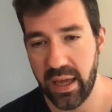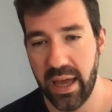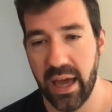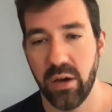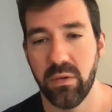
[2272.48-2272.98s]

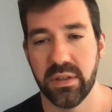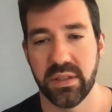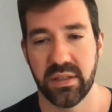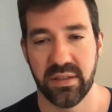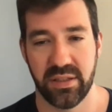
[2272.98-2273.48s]
How is
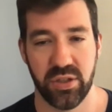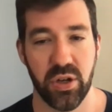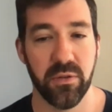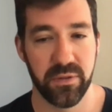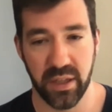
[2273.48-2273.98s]

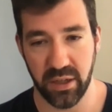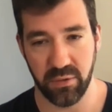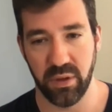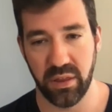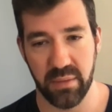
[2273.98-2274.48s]
Snowflake
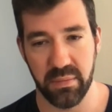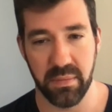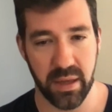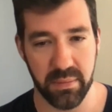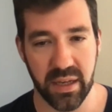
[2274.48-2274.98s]
with
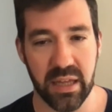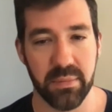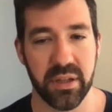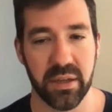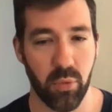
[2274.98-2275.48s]
MMM
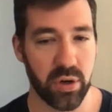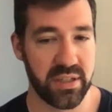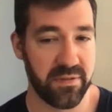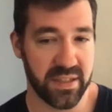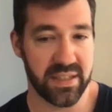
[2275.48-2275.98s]
enabling more
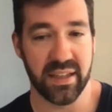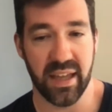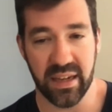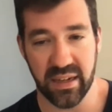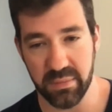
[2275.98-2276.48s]

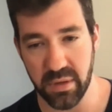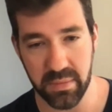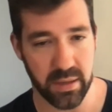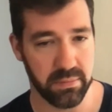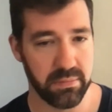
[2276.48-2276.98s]
sophisticated
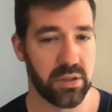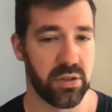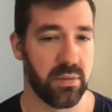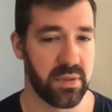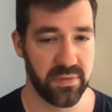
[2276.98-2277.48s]
MMM in
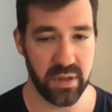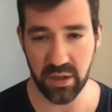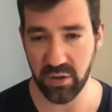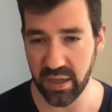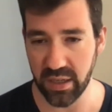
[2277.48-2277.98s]
terms of
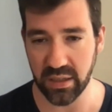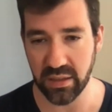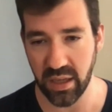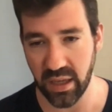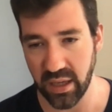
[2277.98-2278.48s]
integrating
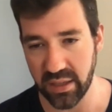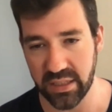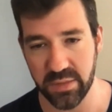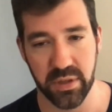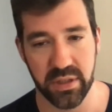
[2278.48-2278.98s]

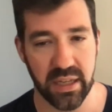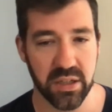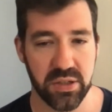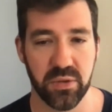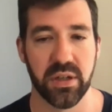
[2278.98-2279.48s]
disparate data
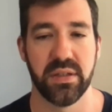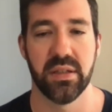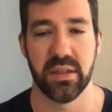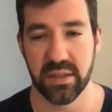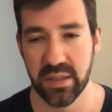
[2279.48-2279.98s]
sources,